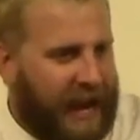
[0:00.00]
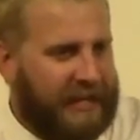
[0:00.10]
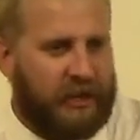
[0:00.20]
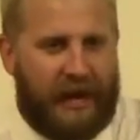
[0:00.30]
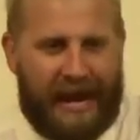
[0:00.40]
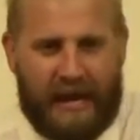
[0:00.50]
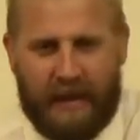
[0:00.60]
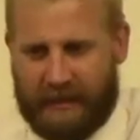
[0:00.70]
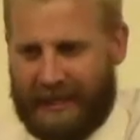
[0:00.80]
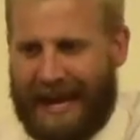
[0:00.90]

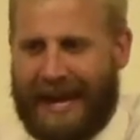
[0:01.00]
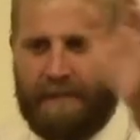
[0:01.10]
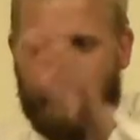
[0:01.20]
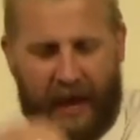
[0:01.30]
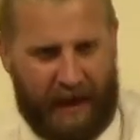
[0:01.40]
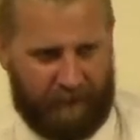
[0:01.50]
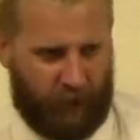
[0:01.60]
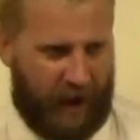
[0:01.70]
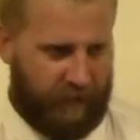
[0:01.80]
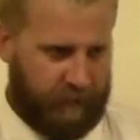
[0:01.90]
yesterday, today, and
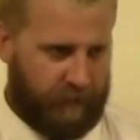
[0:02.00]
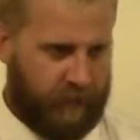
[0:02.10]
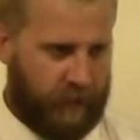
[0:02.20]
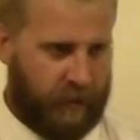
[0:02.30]
forever.